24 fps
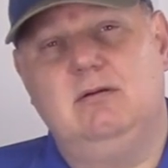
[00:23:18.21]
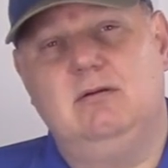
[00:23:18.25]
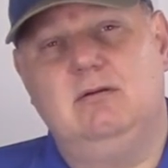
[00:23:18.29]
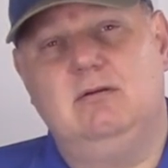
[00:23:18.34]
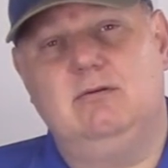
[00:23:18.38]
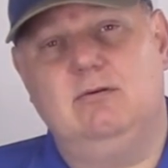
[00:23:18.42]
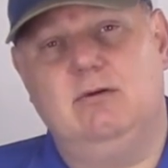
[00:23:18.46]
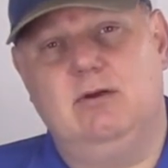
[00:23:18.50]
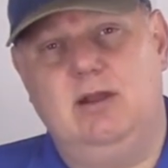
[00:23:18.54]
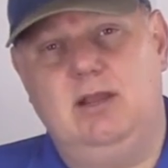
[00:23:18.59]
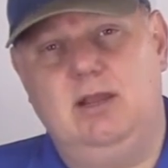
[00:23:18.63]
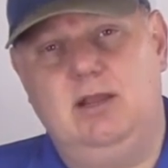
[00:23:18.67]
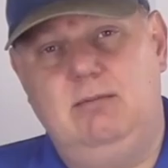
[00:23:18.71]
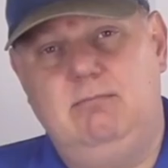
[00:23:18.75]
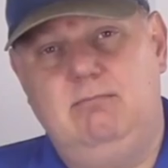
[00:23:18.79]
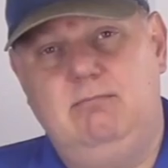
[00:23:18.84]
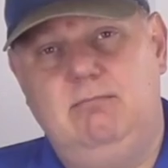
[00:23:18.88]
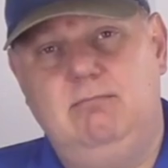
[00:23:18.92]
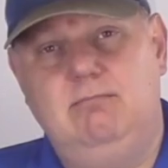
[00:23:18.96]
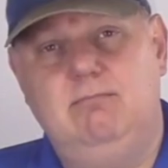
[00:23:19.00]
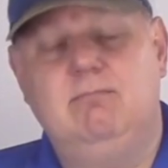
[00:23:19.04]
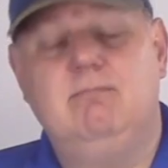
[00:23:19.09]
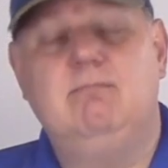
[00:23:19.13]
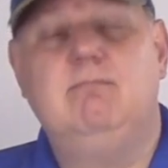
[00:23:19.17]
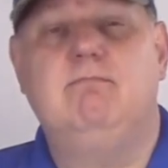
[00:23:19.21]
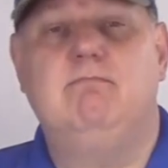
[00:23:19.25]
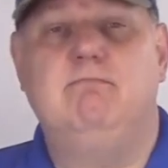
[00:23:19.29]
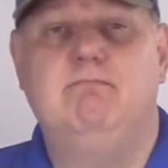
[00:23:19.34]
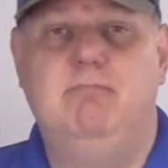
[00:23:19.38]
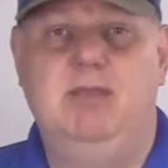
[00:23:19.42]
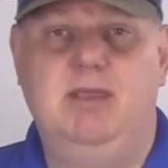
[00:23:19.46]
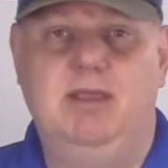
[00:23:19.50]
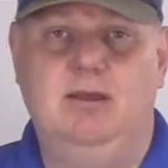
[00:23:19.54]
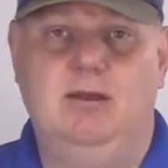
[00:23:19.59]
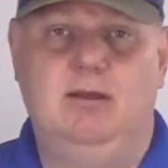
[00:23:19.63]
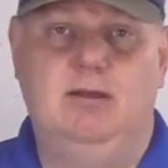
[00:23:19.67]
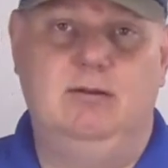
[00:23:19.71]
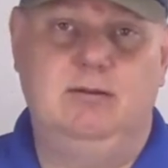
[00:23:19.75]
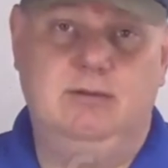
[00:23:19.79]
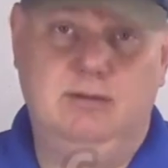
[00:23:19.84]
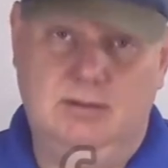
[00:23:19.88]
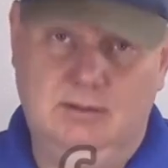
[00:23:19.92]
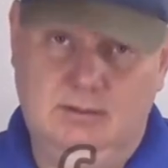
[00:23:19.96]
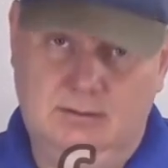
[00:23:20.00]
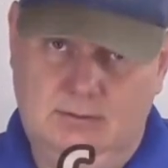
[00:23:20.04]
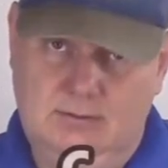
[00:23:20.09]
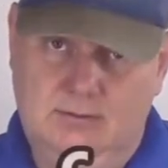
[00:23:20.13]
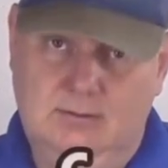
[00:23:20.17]
dream, build,
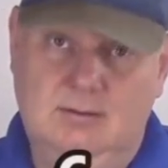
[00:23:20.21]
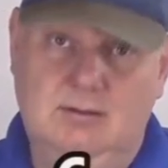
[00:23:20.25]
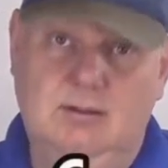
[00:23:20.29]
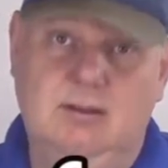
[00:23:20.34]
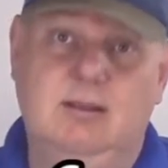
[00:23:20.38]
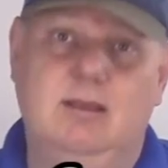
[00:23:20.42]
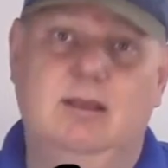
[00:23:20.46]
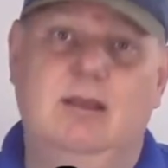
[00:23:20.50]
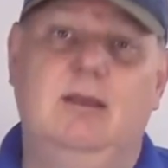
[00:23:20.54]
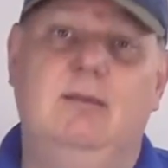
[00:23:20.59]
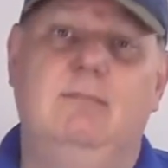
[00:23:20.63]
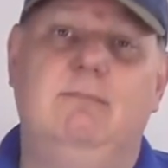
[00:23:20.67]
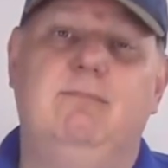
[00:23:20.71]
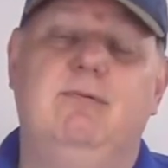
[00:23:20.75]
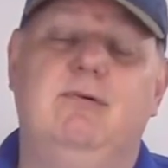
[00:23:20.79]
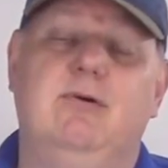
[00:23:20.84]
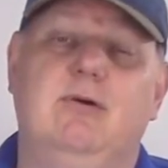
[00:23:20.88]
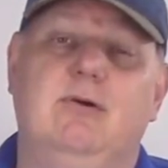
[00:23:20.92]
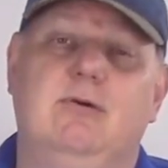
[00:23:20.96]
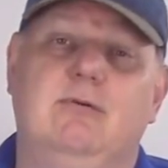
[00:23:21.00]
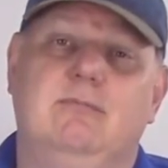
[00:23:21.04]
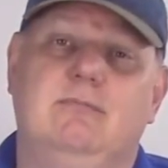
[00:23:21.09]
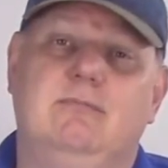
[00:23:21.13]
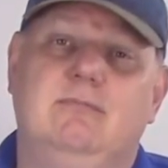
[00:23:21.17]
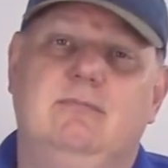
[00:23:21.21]
and brew.